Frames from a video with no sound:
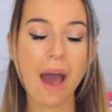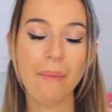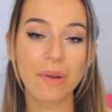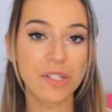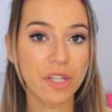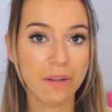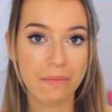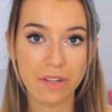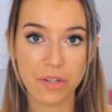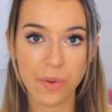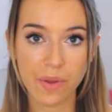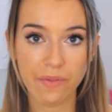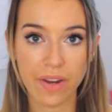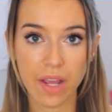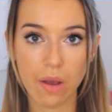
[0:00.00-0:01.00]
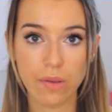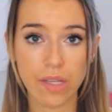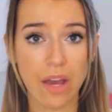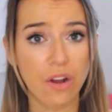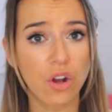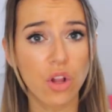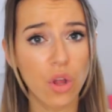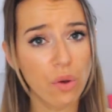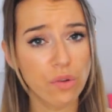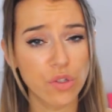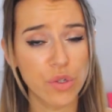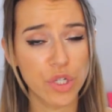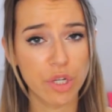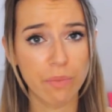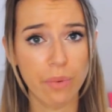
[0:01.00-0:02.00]
I'm also going to be doing videos on
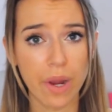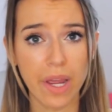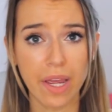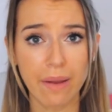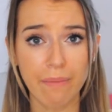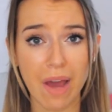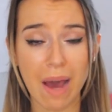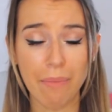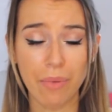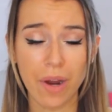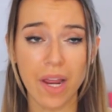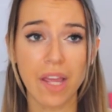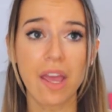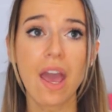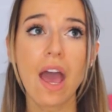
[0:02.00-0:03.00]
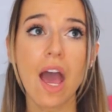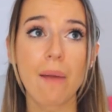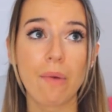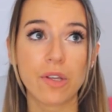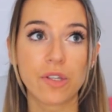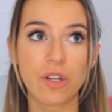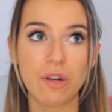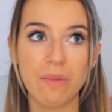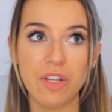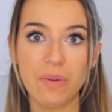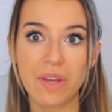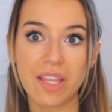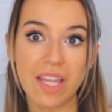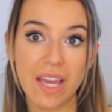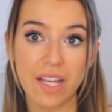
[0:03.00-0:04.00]
clothes you should bring and not bring. I'm also going to be
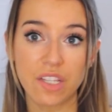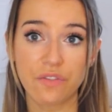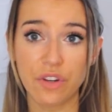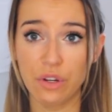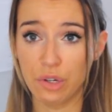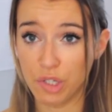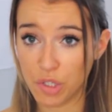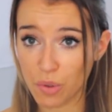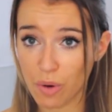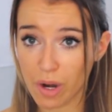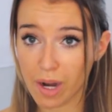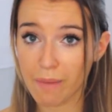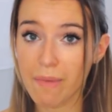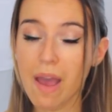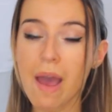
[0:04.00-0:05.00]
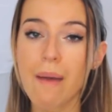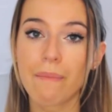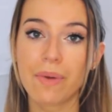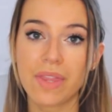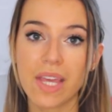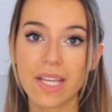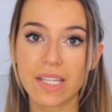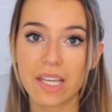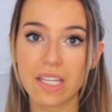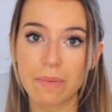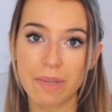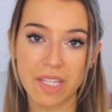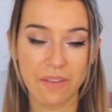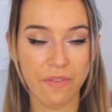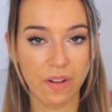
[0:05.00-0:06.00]
doing things for your dorm, but this is
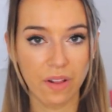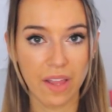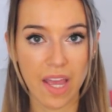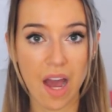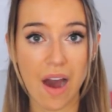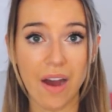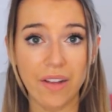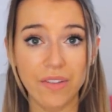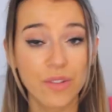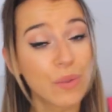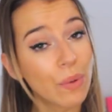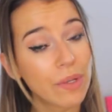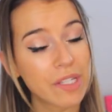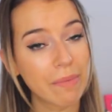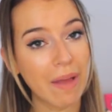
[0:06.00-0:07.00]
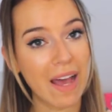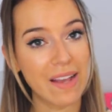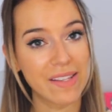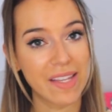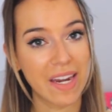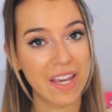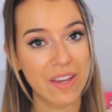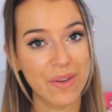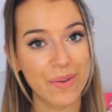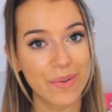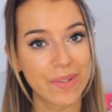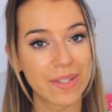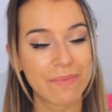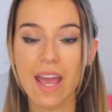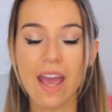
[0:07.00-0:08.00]
specifically on school supplies that I
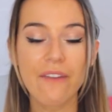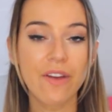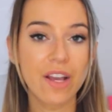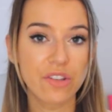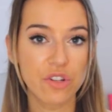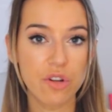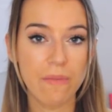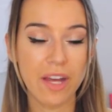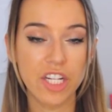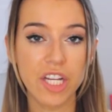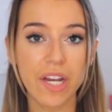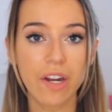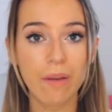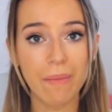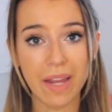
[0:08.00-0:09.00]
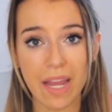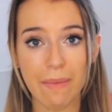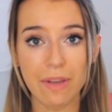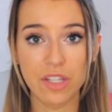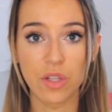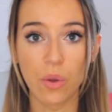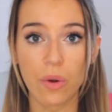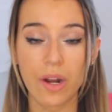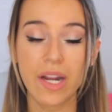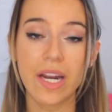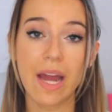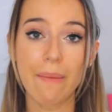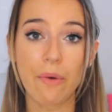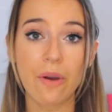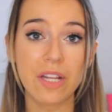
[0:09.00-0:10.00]
use. If you guys are new to my channel, my name is Lauren
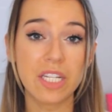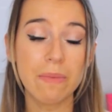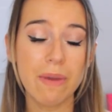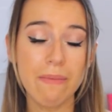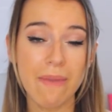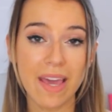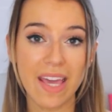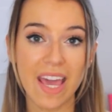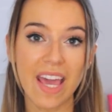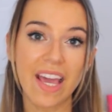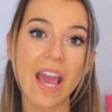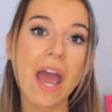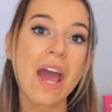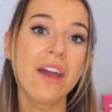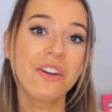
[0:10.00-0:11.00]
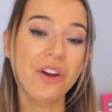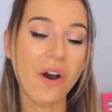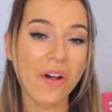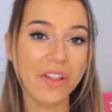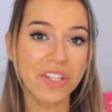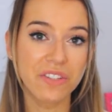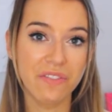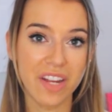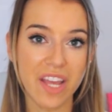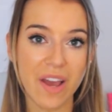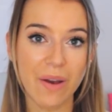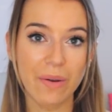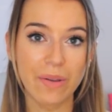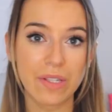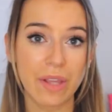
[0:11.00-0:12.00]
and I'm going to be making college
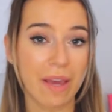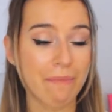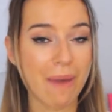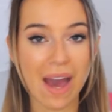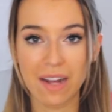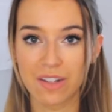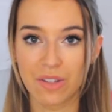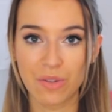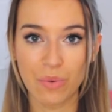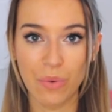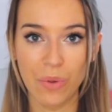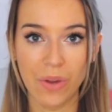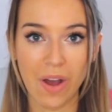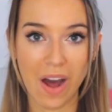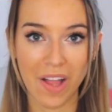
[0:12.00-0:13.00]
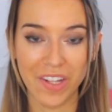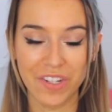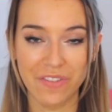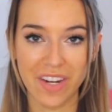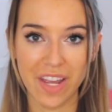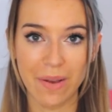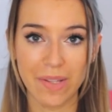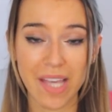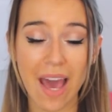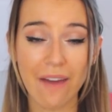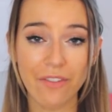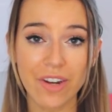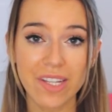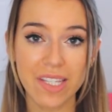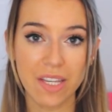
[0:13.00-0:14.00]
videos, like back to school college videos,
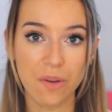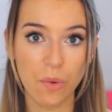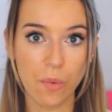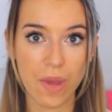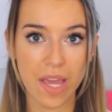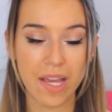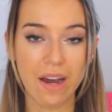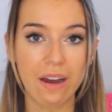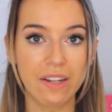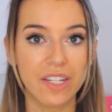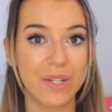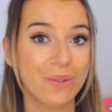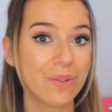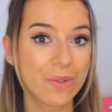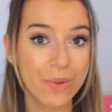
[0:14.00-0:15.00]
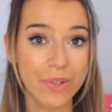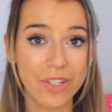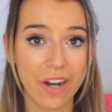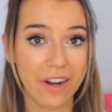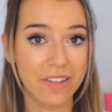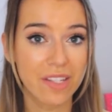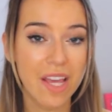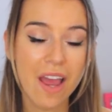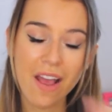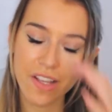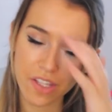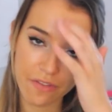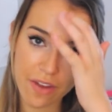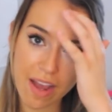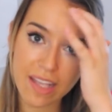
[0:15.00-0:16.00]
every single week until school starts.
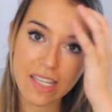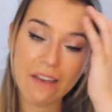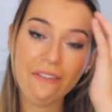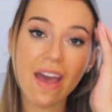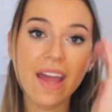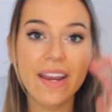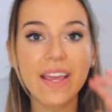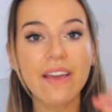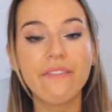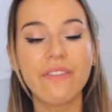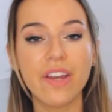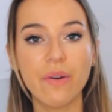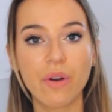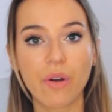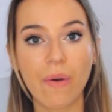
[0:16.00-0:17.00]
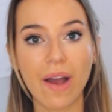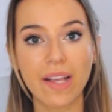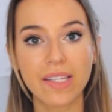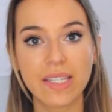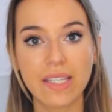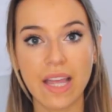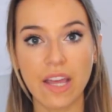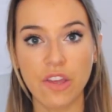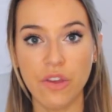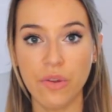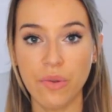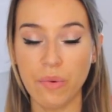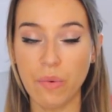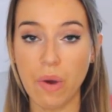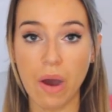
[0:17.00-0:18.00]
So if you guys have any video requests that
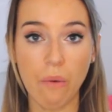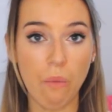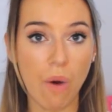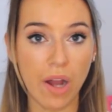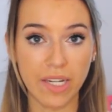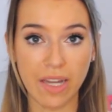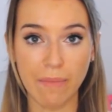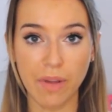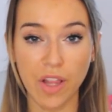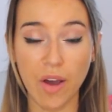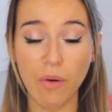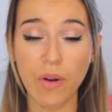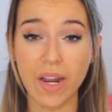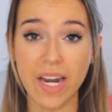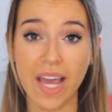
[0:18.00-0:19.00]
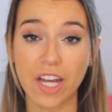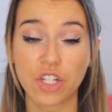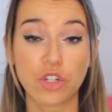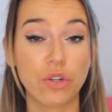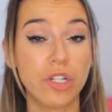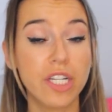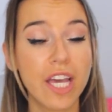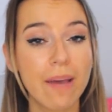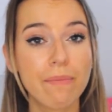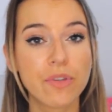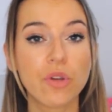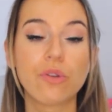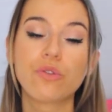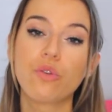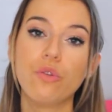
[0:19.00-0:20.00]
you want down below, or any extra
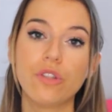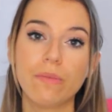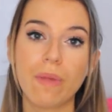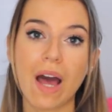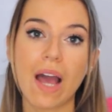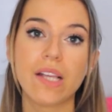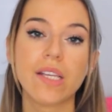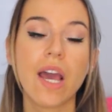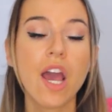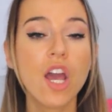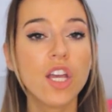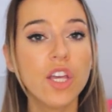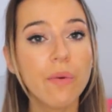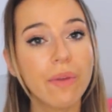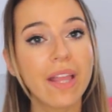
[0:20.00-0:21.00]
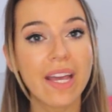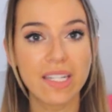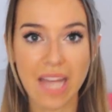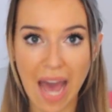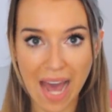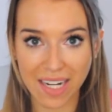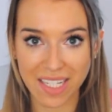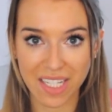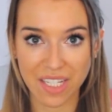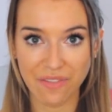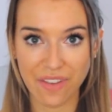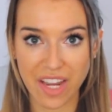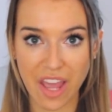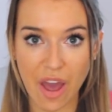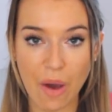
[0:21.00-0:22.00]
tips or school supplies you would like to add to this
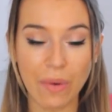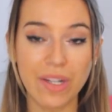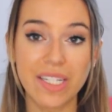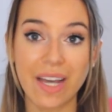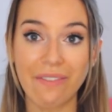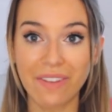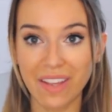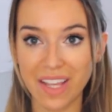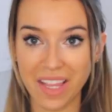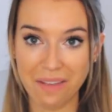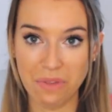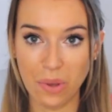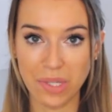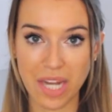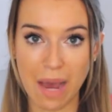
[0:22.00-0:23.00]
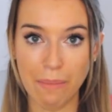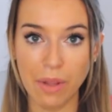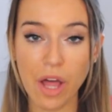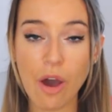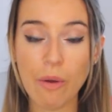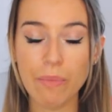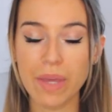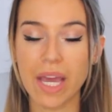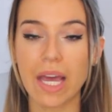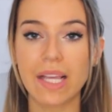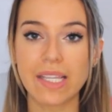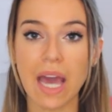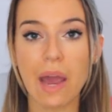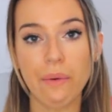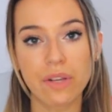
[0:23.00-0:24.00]
video, definitely leave those down below
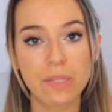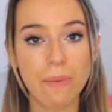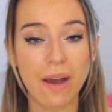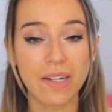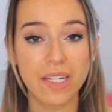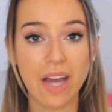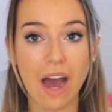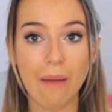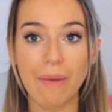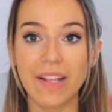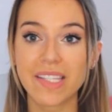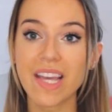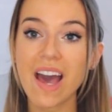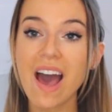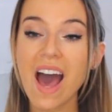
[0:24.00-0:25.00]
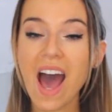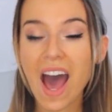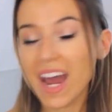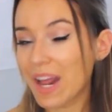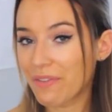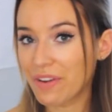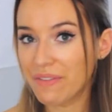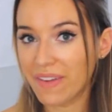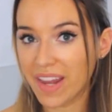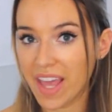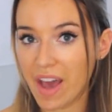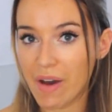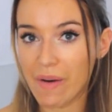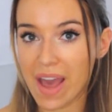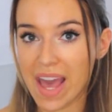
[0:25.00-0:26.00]
because I respond to comments on every
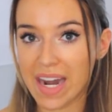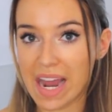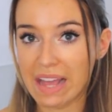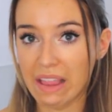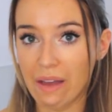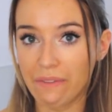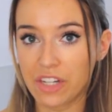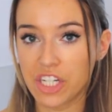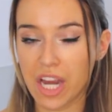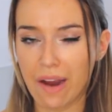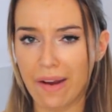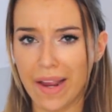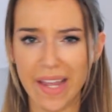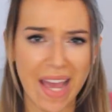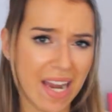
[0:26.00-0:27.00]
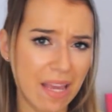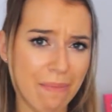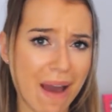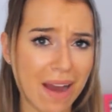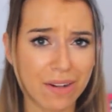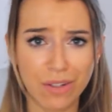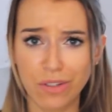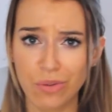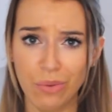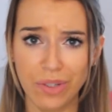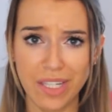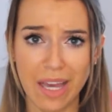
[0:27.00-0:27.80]
video and I love sharing any back to school